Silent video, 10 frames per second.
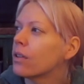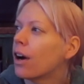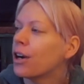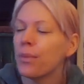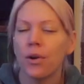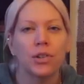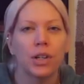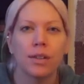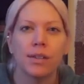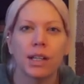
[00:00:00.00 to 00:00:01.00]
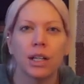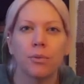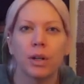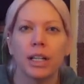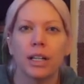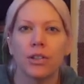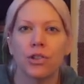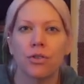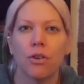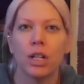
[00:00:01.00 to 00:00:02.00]
our emotions can really
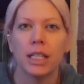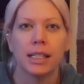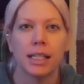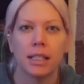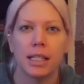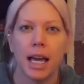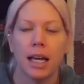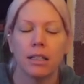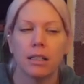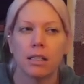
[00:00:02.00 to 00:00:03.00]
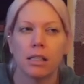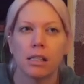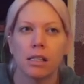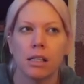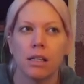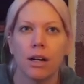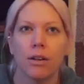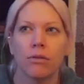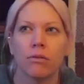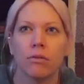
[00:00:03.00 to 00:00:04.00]
control and dictate, you
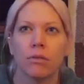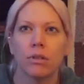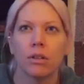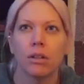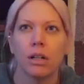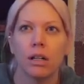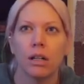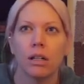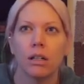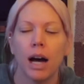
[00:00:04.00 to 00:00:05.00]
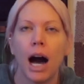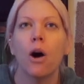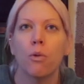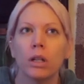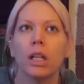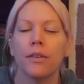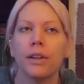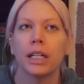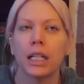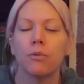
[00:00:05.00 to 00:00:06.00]
know, how we're
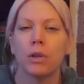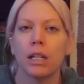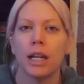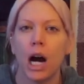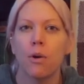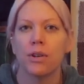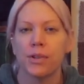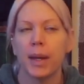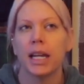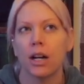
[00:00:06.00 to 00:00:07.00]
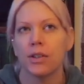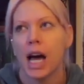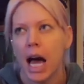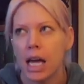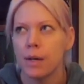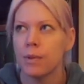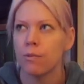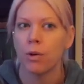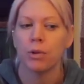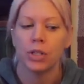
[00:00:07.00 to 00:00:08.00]
living and how we're spending our time and
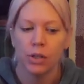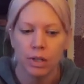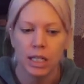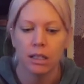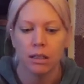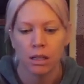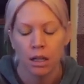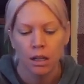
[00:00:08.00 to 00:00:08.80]
what we're doing, and